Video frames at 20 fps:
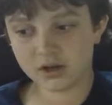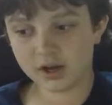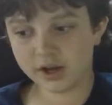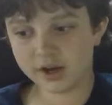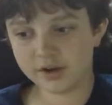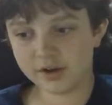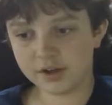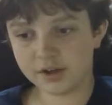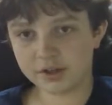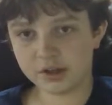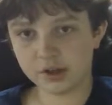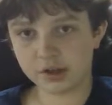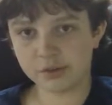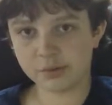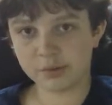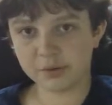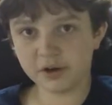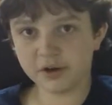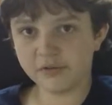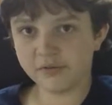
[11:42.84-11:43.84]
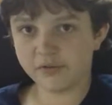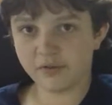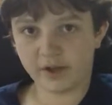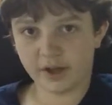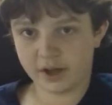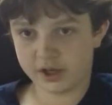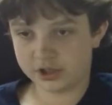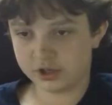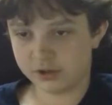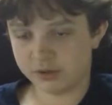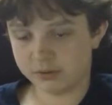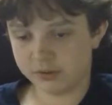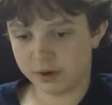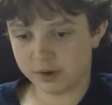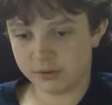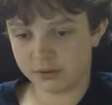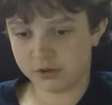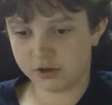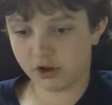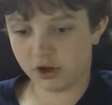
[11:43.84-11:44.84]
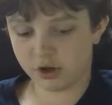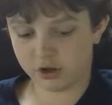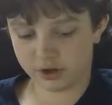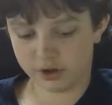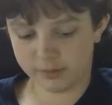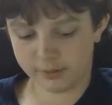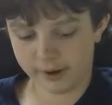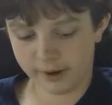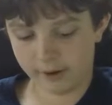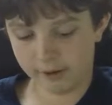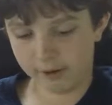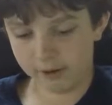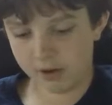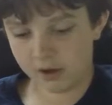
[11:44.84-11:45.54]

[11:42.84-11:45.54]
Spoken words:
of like the Sprint Flash is what I was talking about.